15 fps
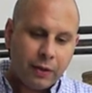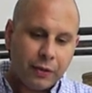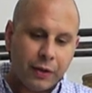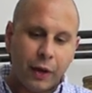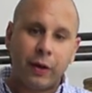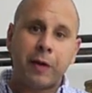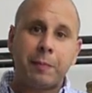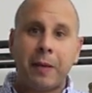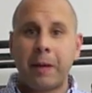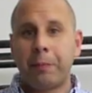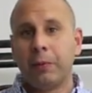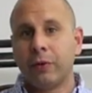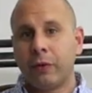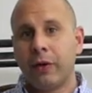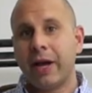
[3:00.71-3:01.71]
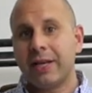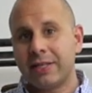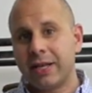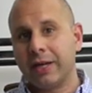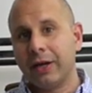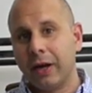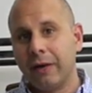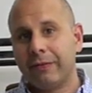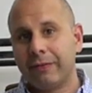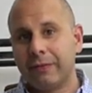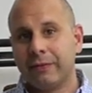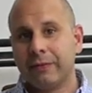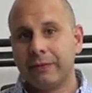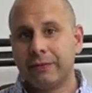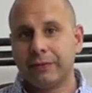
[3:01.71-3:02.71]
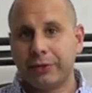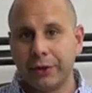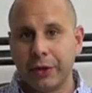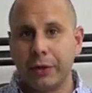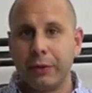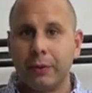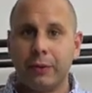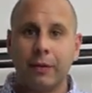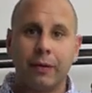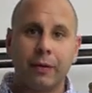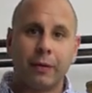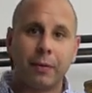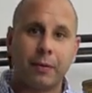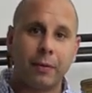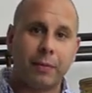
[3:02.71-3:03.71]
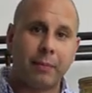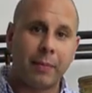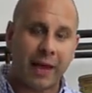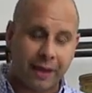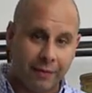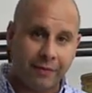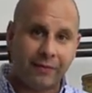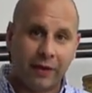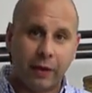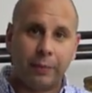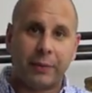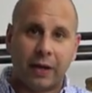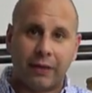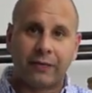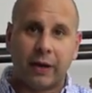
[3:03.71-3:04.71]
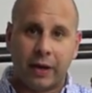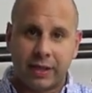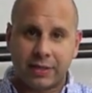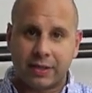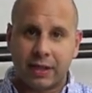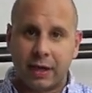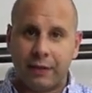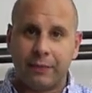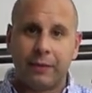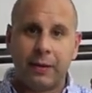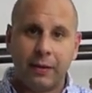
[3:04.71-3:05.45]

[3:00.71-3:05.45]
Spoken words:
The only people crazy enough to make a film in Afghanistan,